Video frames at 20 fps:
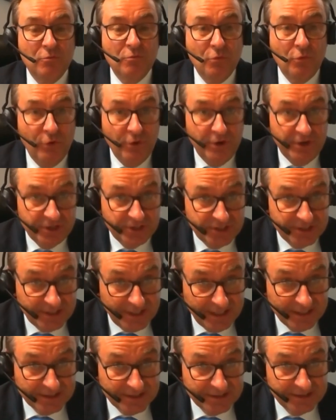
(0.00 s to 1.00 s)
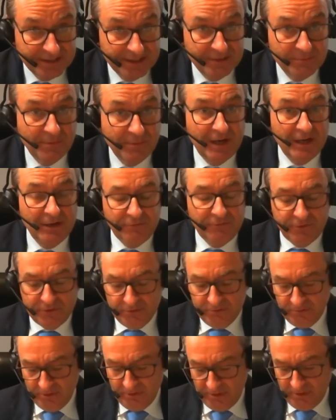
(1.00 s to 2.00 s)
more sense, in my
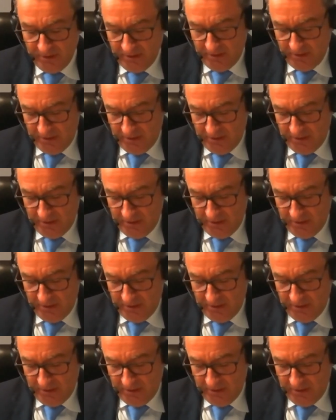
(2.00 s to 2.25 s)
view,